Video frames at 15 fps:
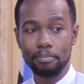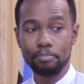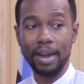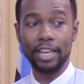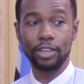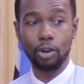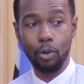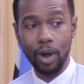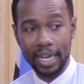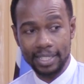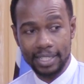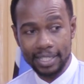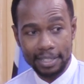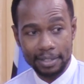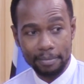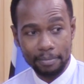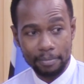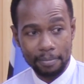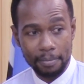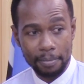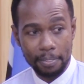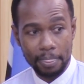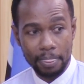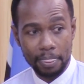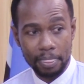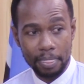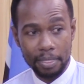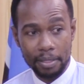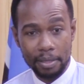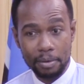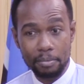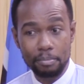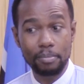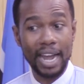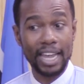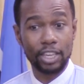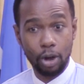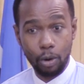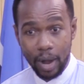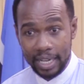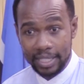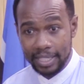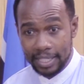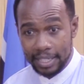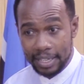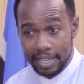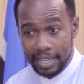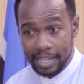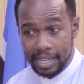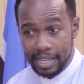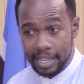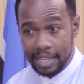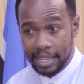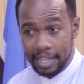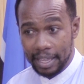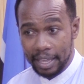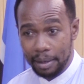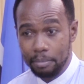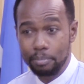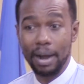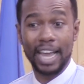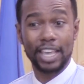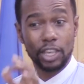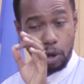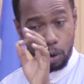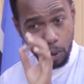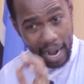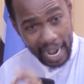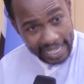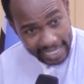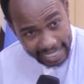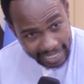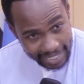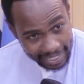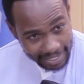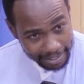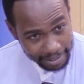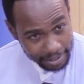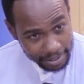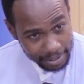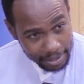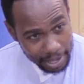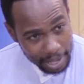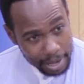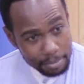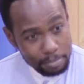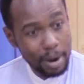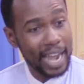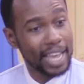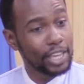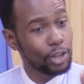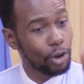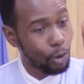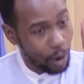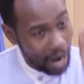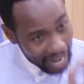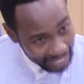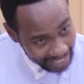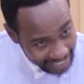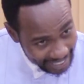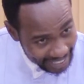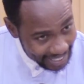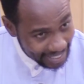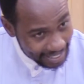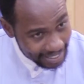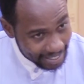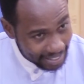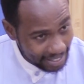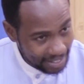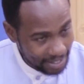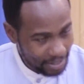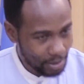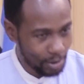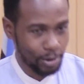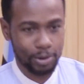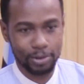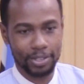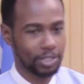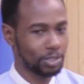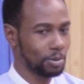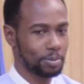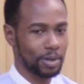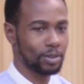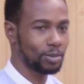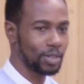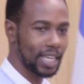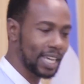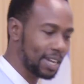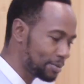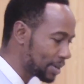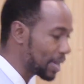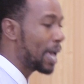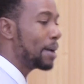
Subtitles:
By your what? By your what? By your what? By your what? Oh, these people are not hearing.